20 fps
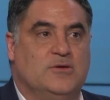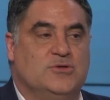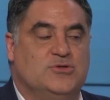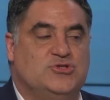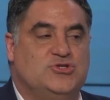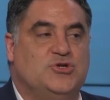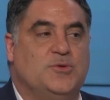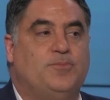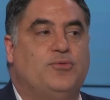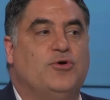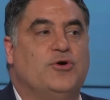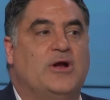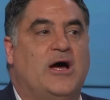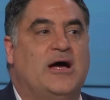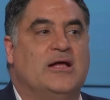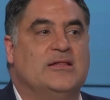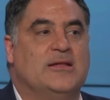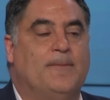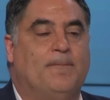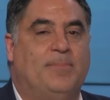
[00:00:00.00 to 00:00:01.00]
to put
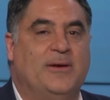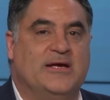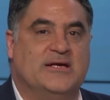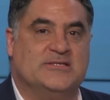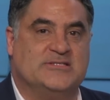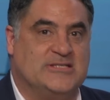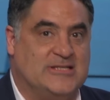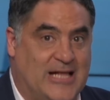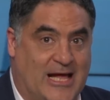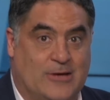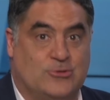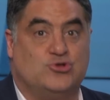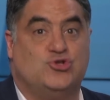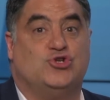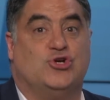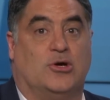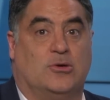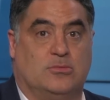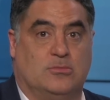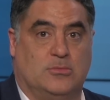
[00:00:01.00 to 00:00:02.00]
on the biggest clown
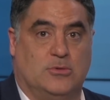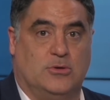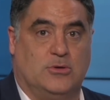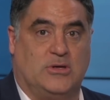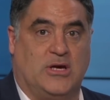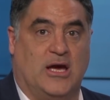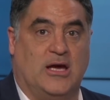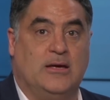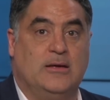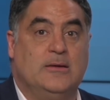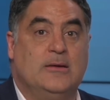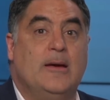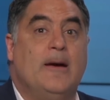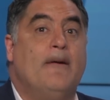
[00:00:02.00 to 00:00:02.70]
show, okay?